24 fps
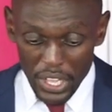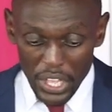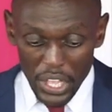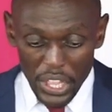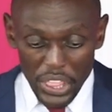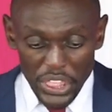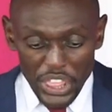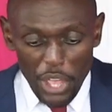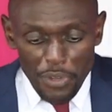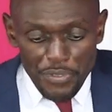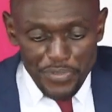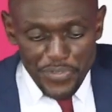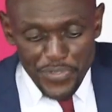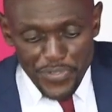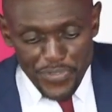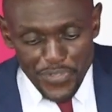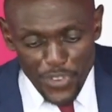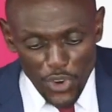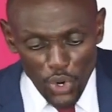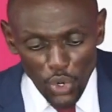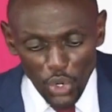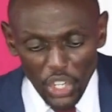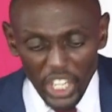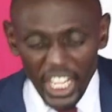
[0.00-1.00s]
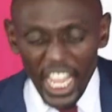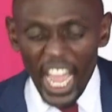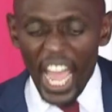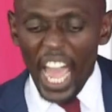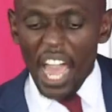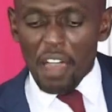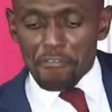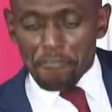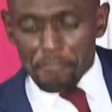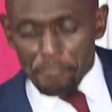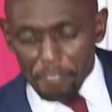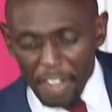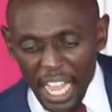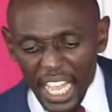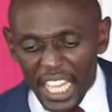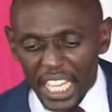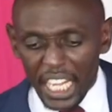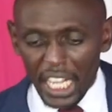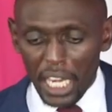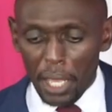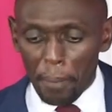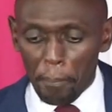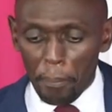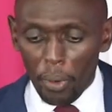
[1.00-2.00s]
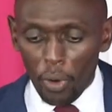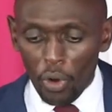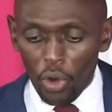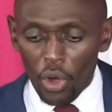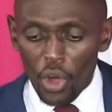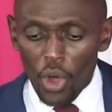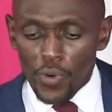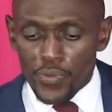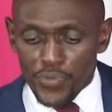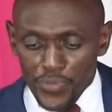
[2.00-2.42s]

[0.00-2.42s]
The food available